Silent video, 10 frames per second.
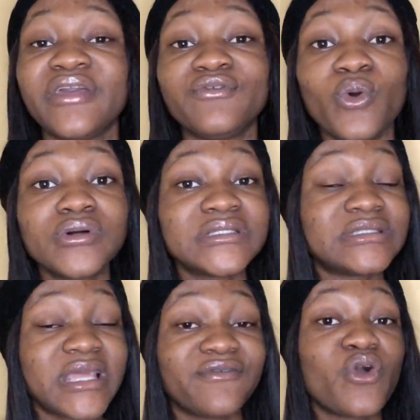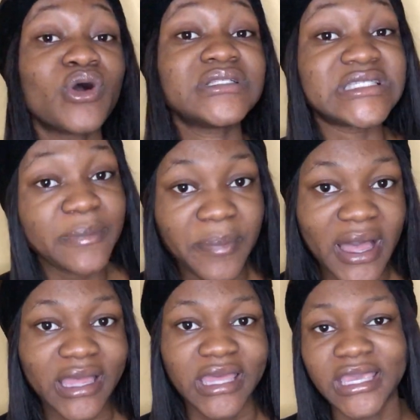They've gone
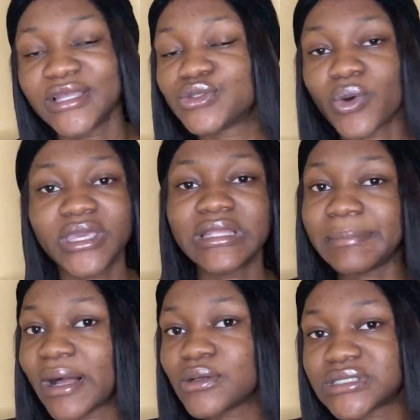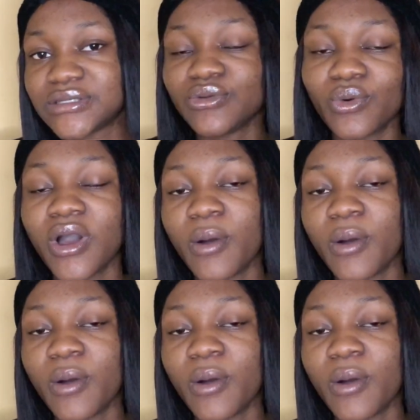deeper in talking about, you know,